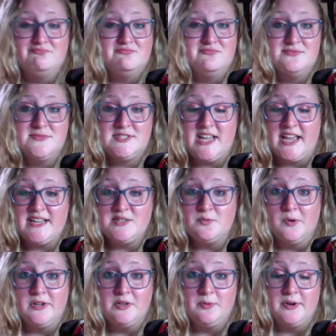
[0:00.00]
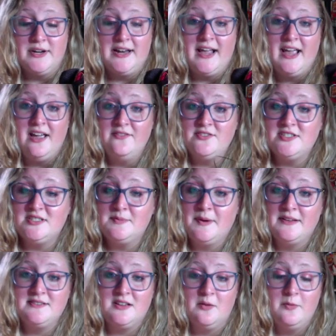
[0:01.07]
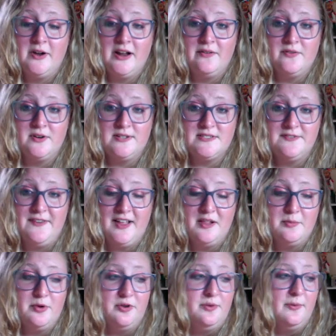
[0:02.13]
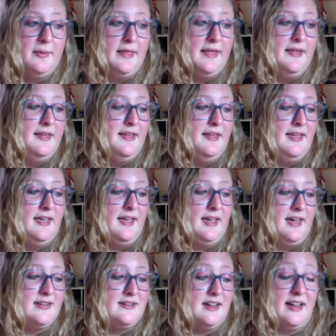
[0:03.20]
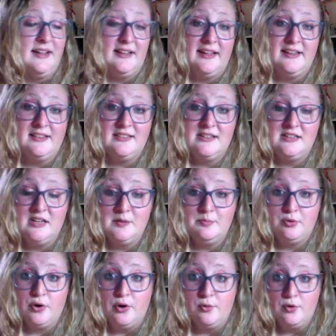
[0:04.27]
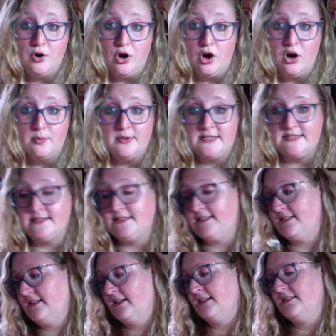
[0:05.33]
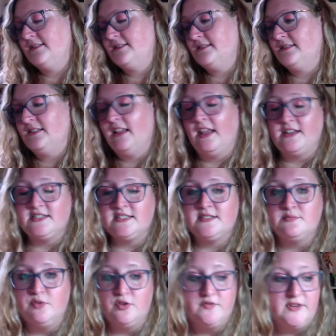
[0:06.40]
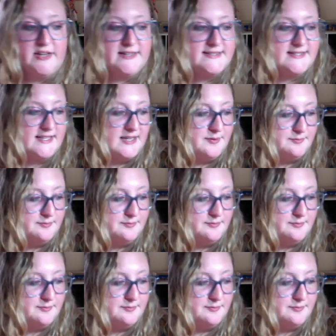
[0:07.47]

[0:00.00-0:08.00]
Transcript: size 1 to 1.5, just depends on whatever is available. And I like the Knit Pro Carbons because they just move nicely.